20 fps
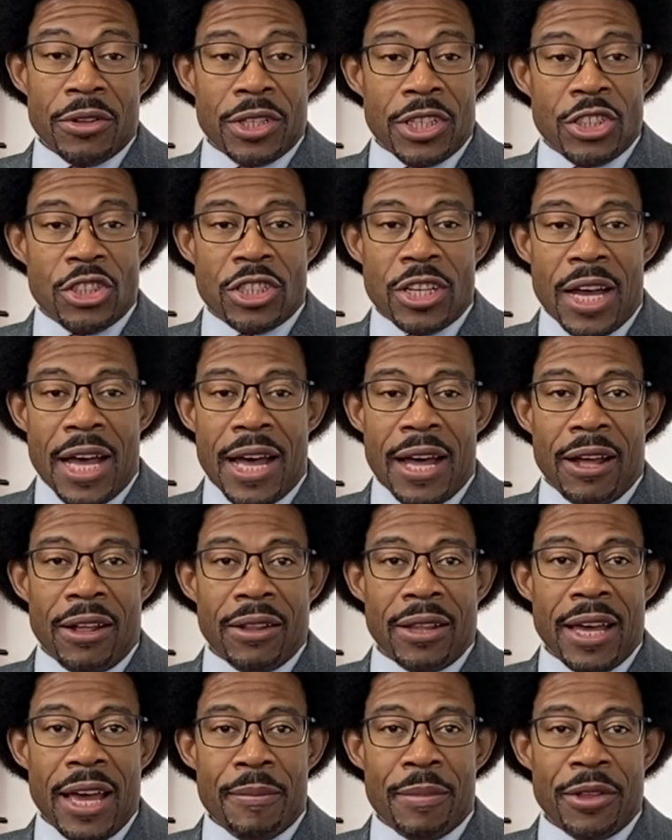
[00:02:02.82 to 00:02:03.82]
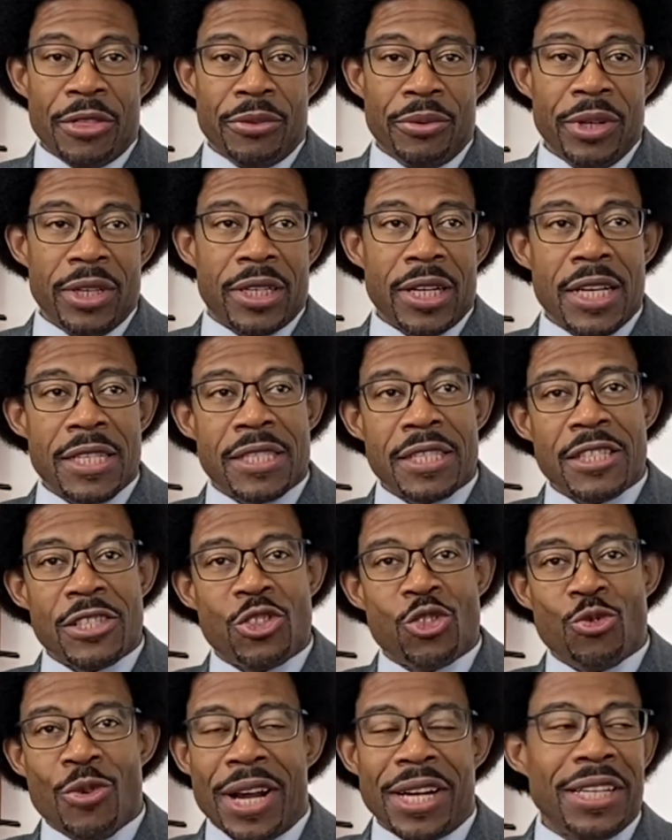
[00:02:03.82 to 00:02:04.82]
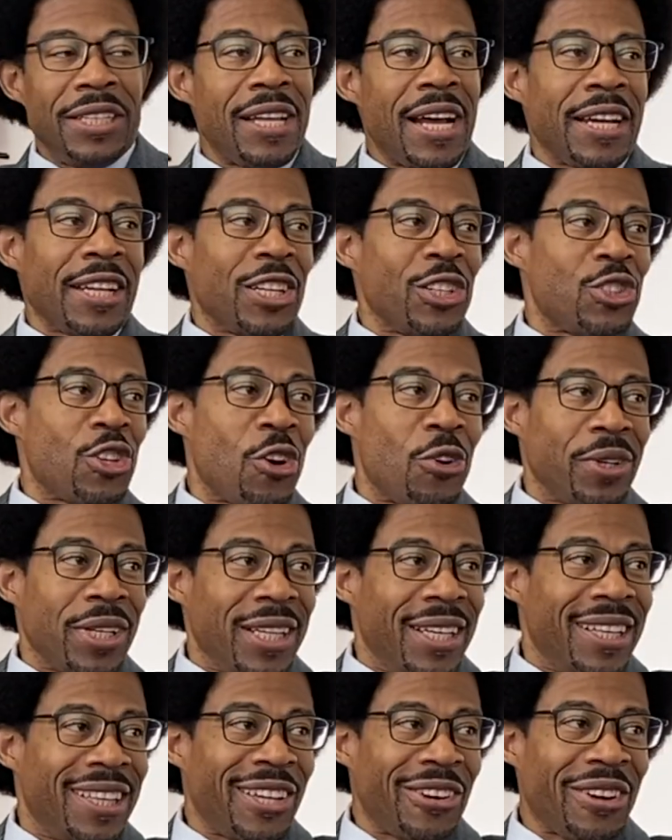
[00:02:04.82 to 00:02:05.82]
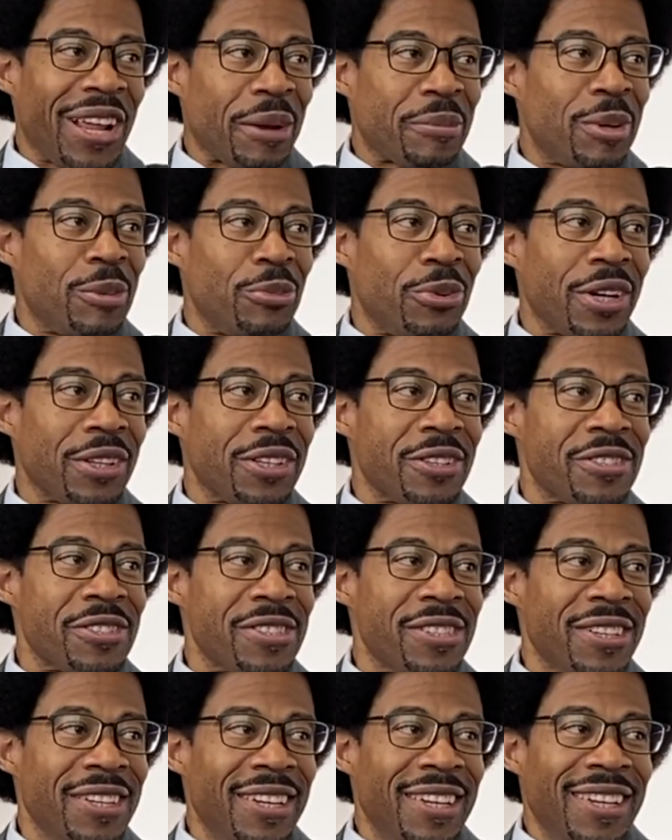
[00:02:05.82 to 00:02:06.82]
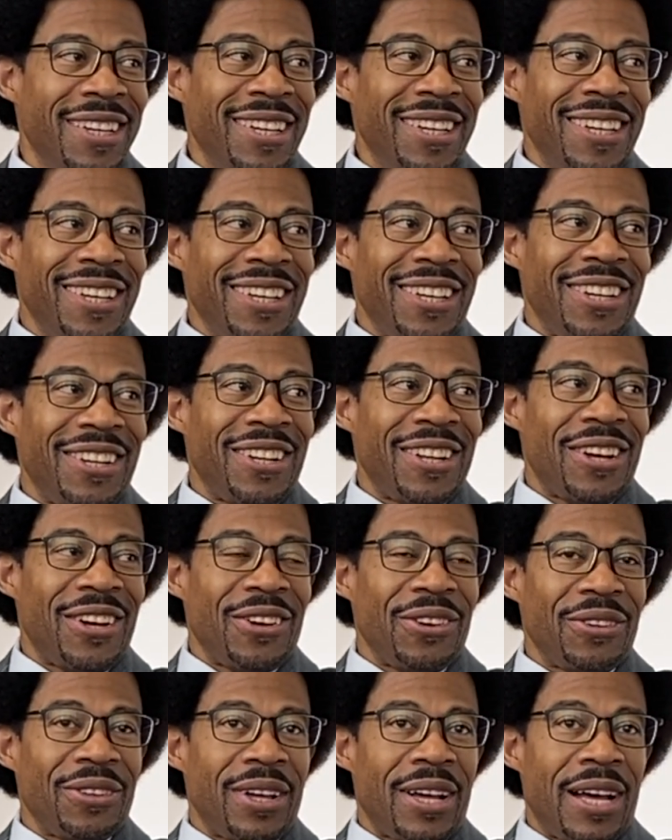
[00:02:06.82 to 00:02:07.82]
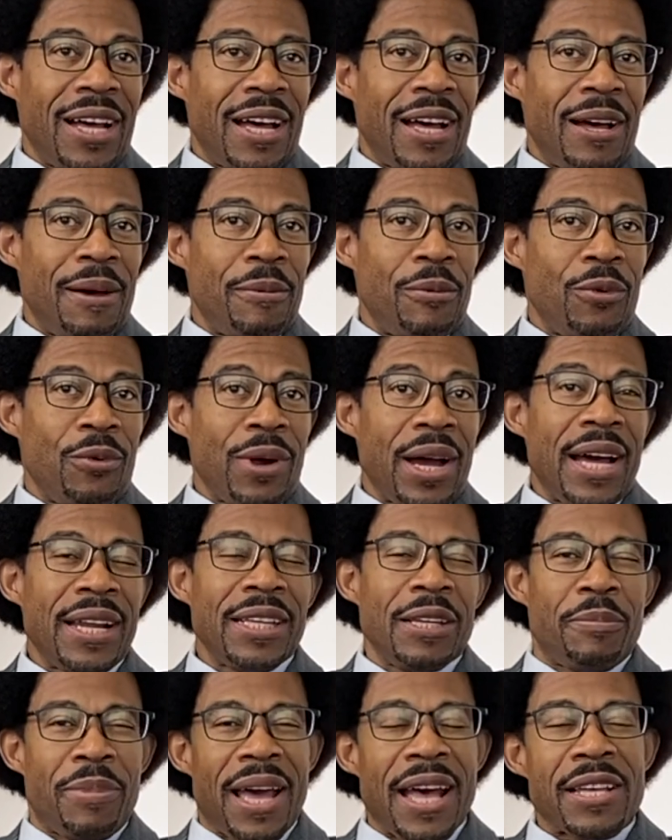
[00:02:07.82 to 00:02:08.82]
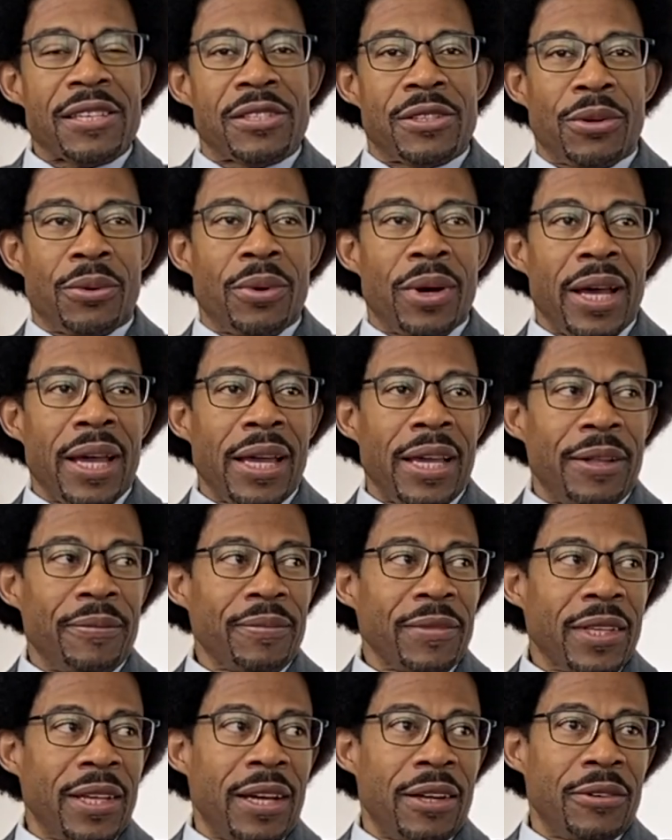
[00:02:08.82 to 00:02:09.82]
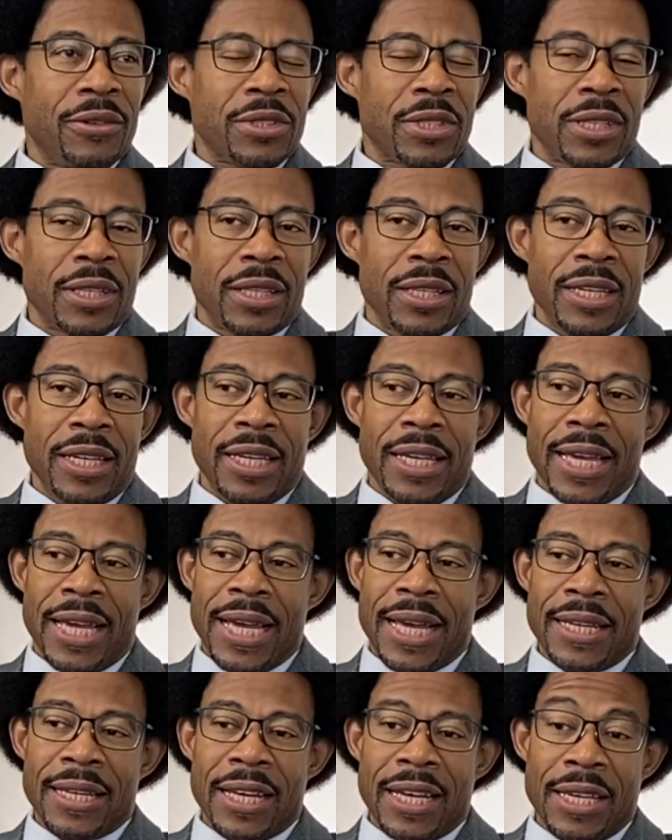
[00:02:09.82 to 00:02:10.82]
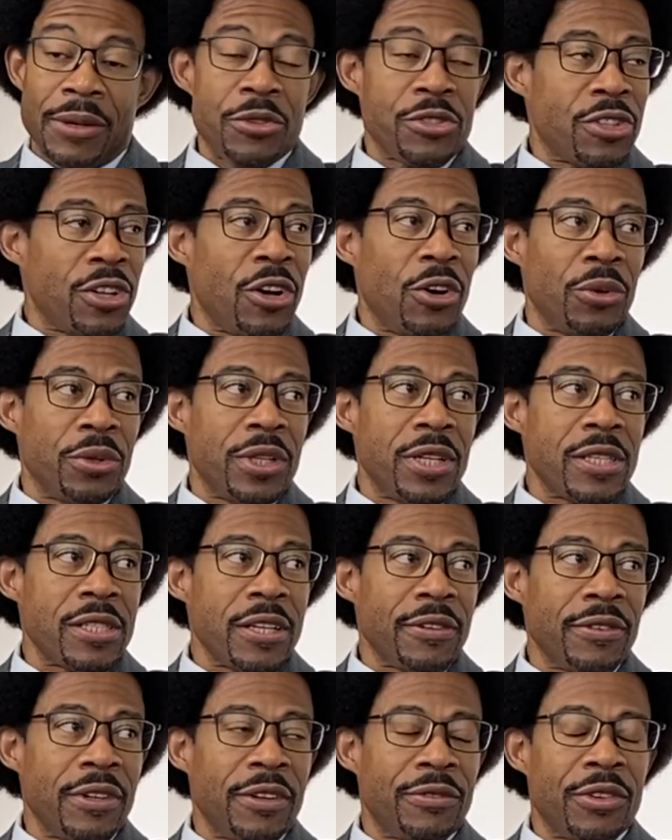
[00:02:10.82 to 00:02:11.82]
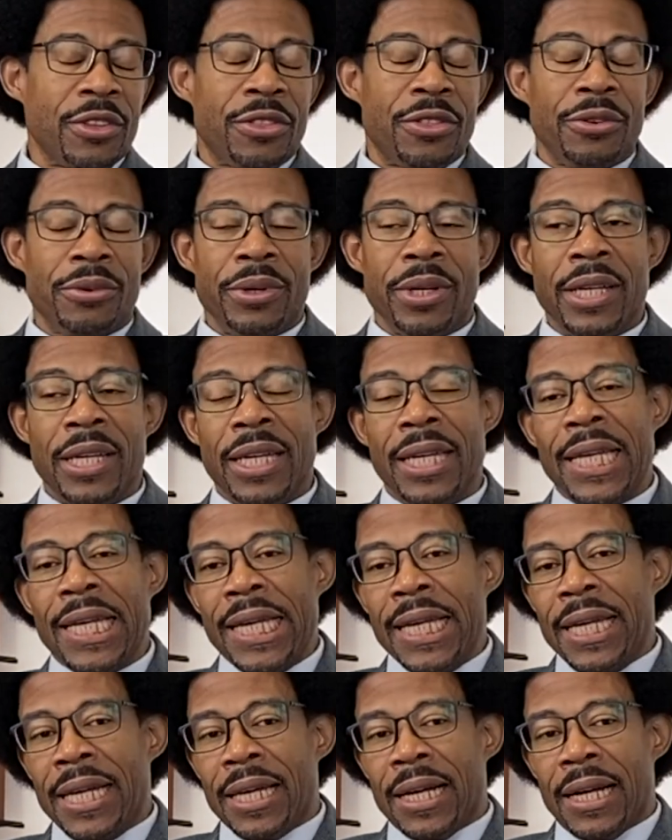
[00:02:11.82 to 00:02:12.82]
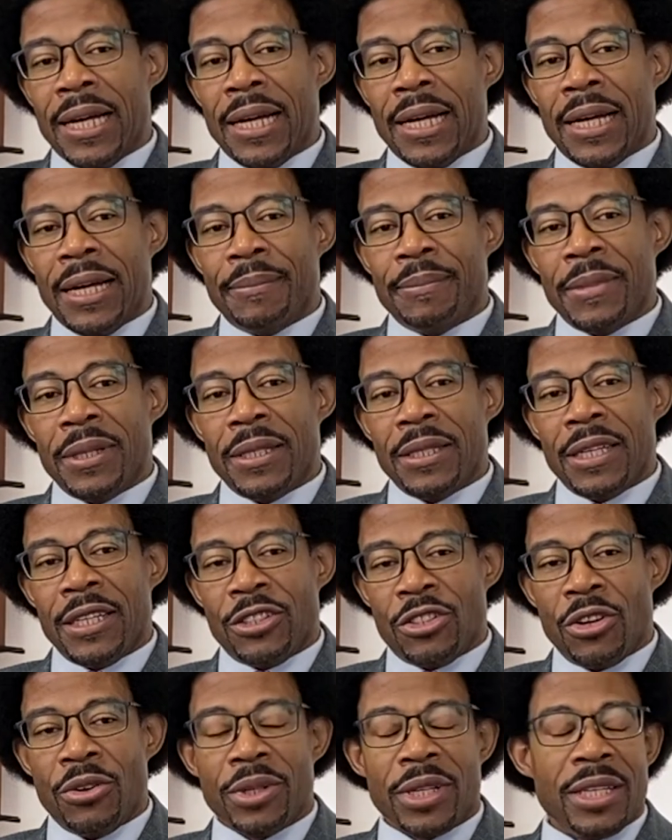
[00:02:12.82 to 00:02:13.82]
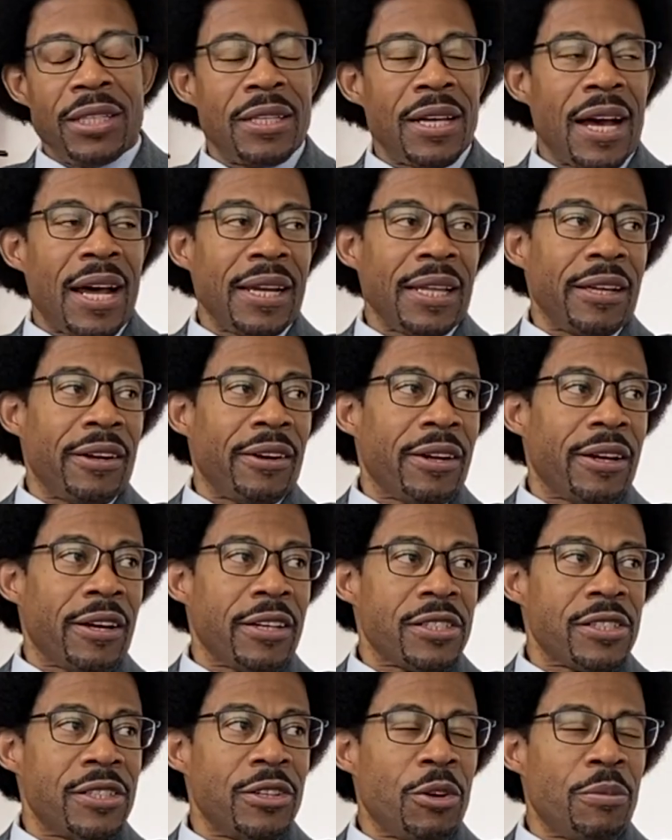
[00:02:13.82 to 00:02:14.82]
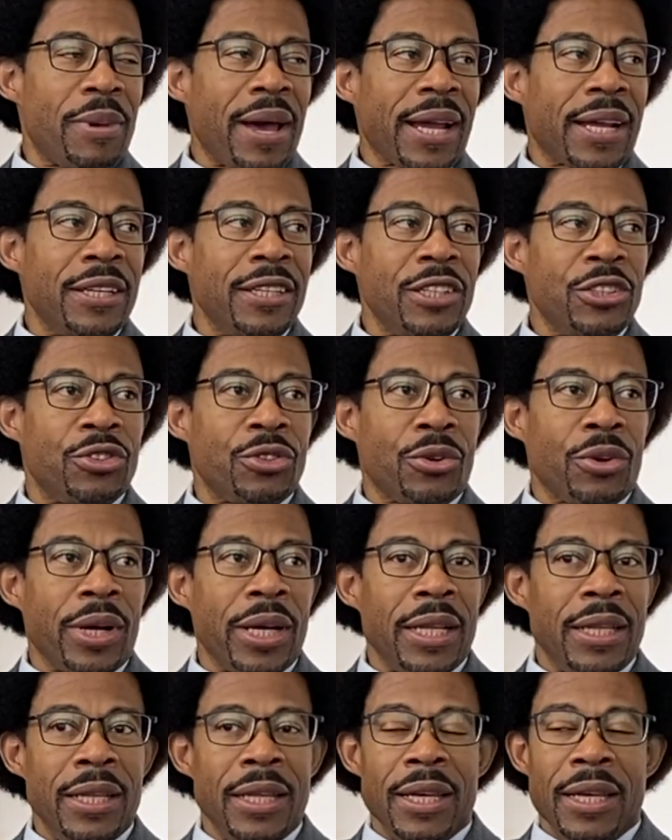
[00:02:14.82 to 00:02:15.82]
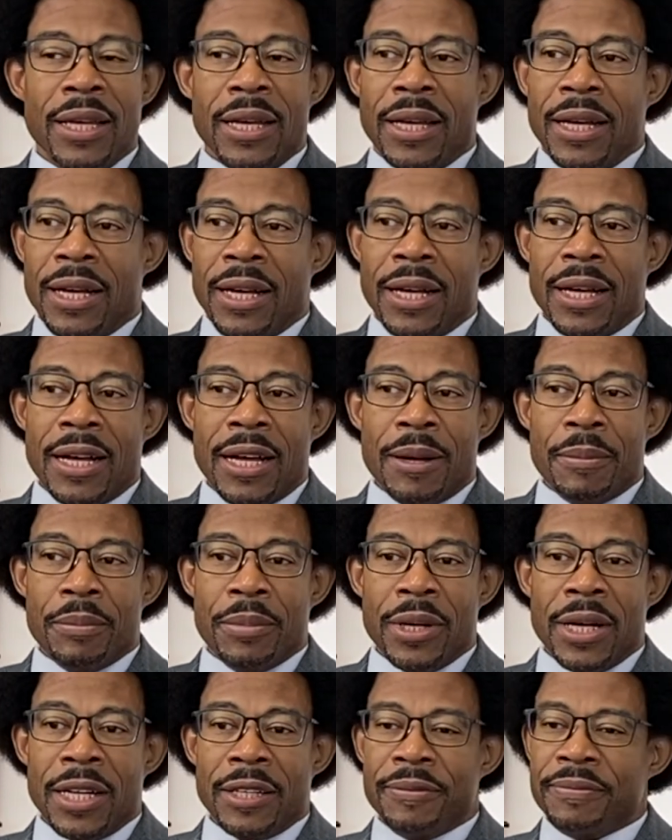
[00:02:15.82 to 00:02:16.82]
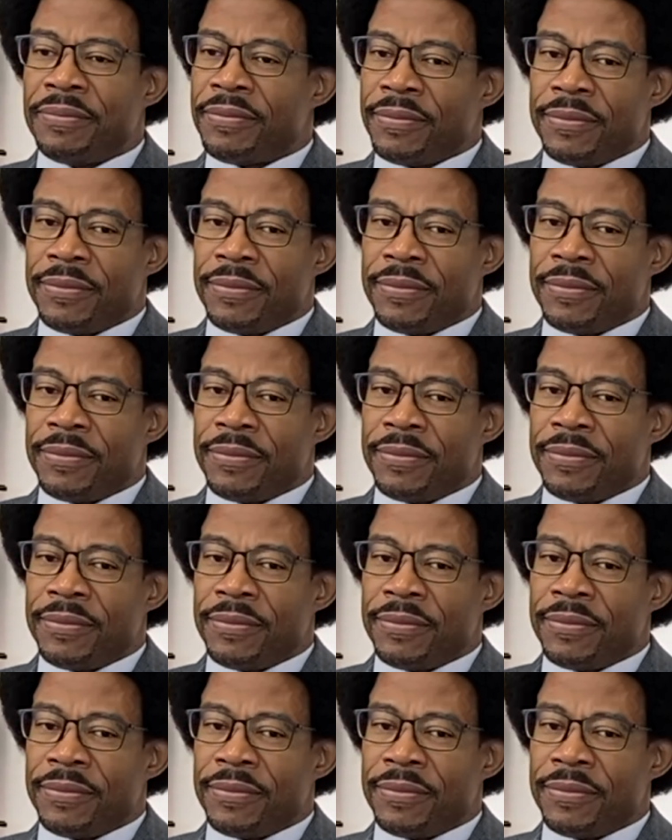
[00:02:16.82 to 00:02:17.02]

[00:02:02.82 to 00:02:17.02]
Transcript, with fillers: only child, I have my three cousins, Ronnie, Donnie, and Tony. They're like my brothers. They're still You know, um, Ronnie passed away actually, and uh, he was the oldest of, of the three. Um, and, and, Tony and Donnie are, are, still back in Detroit. Um, but